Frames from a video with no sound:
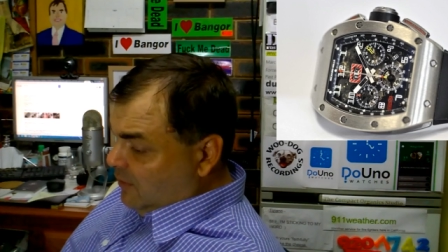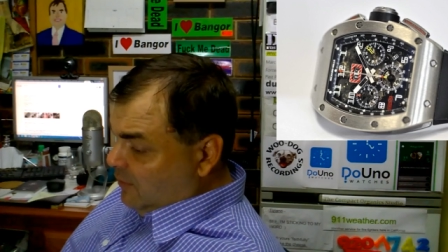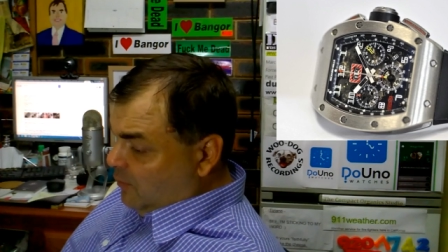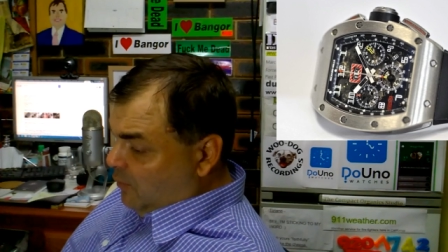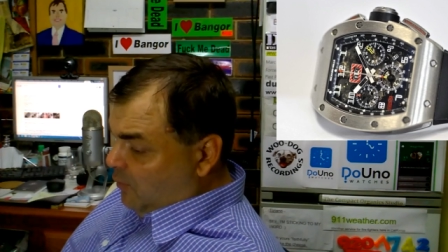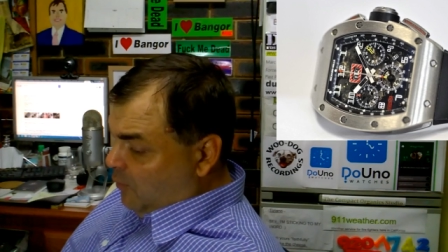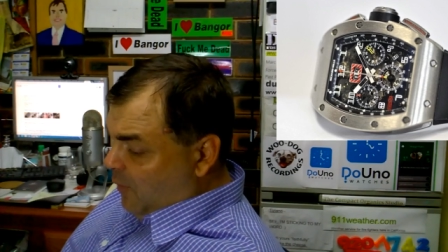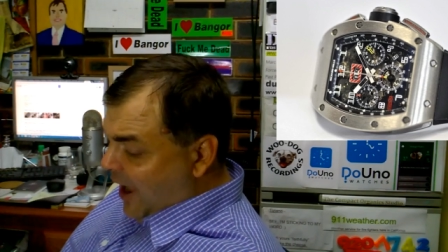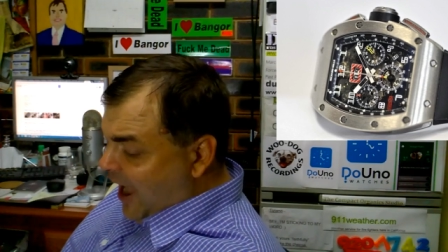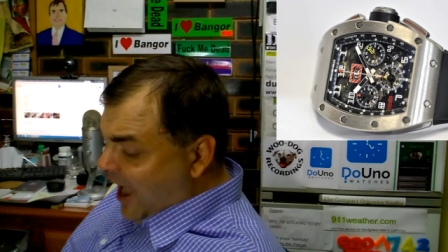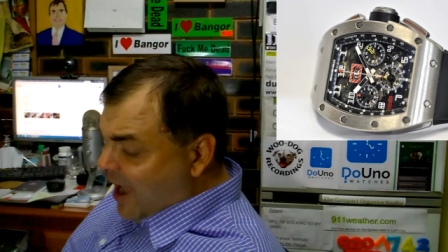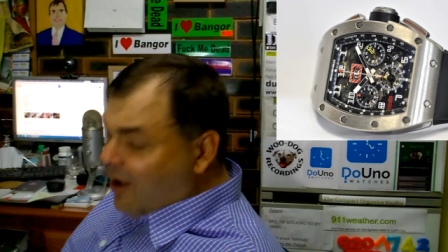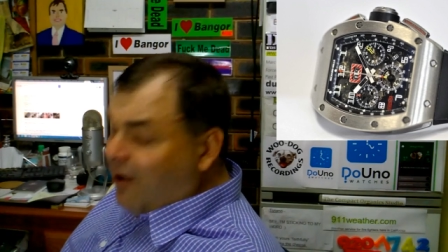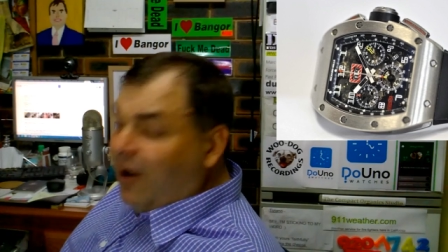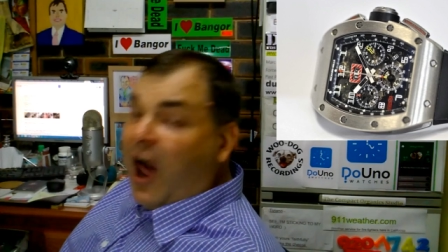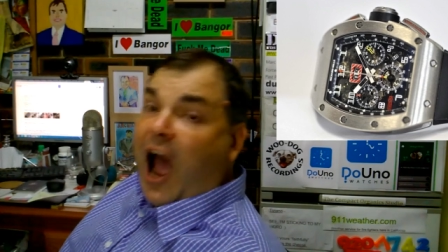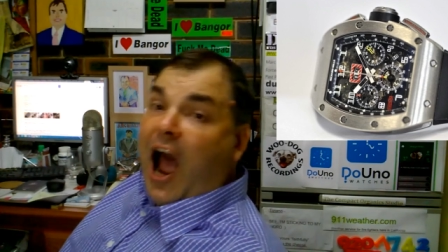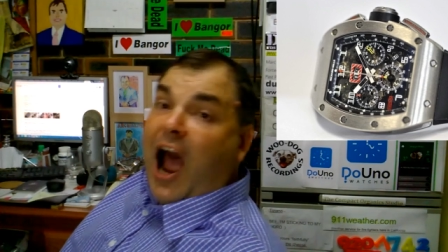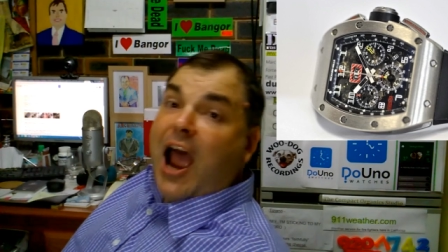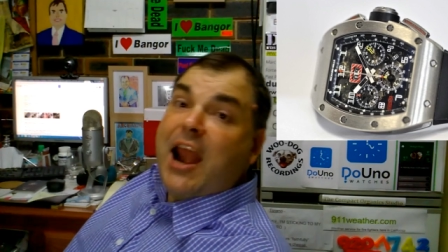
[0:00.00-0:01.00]

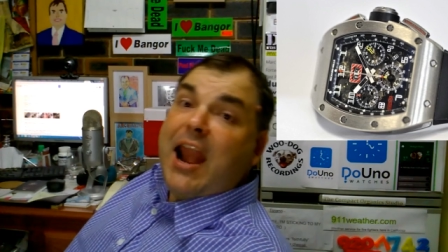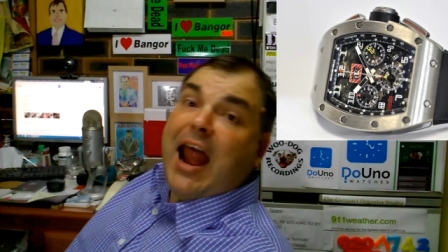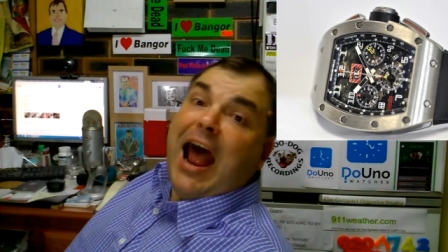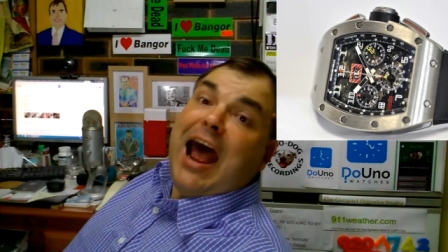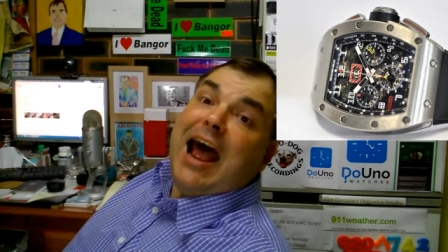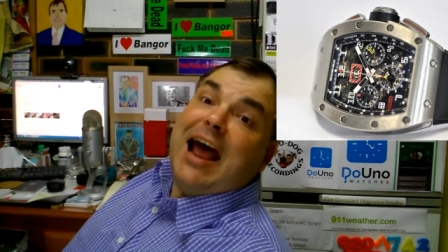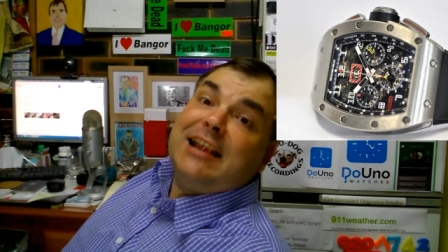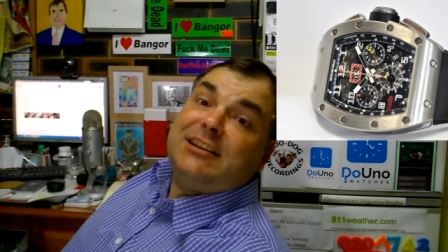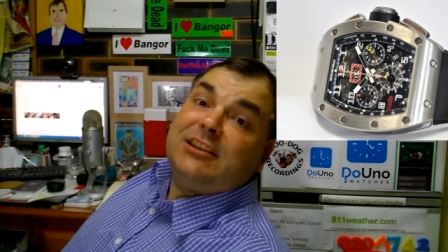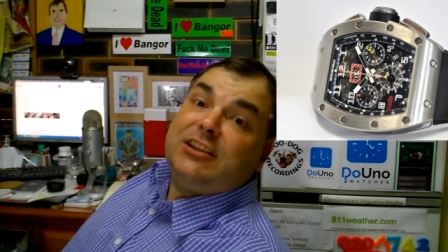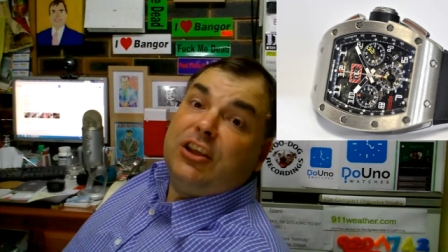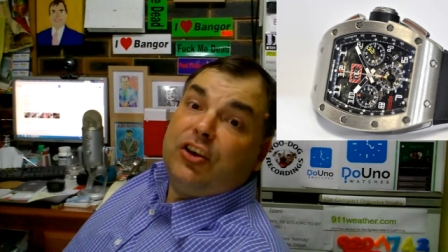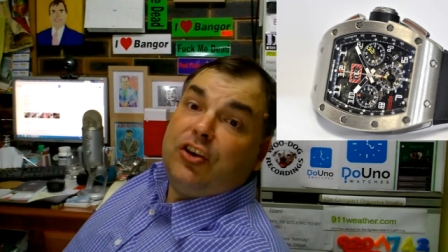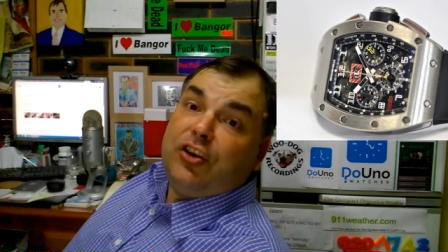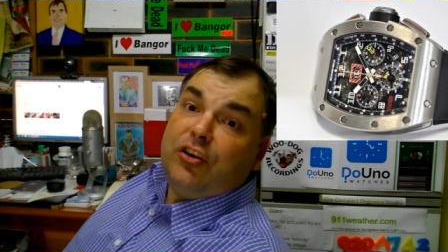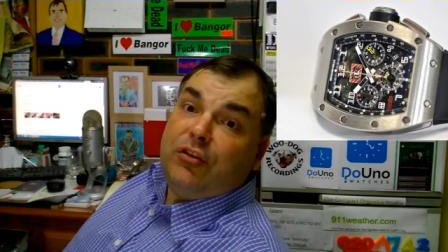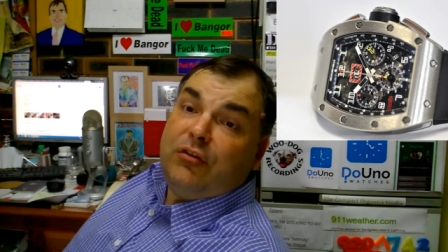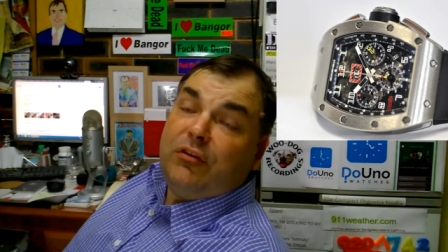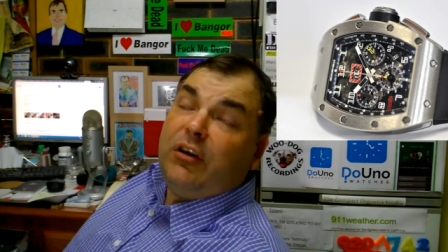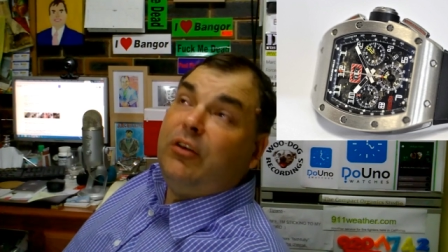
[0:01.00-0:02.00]
Well, I'd ask the
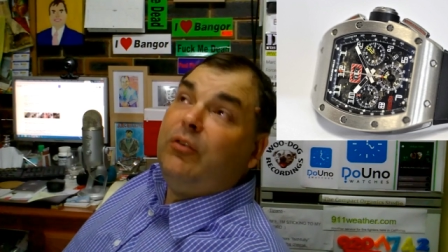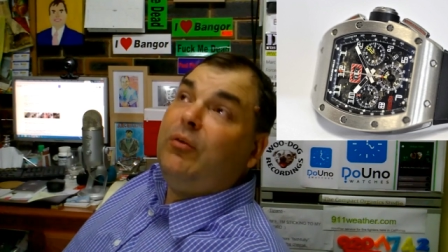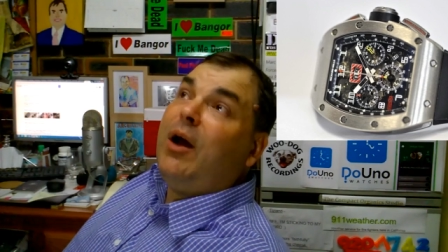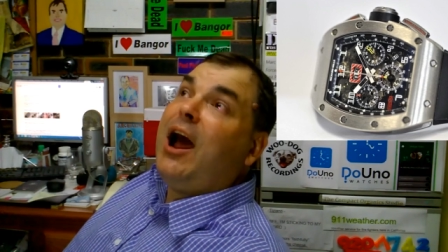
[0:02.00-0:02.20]
guru.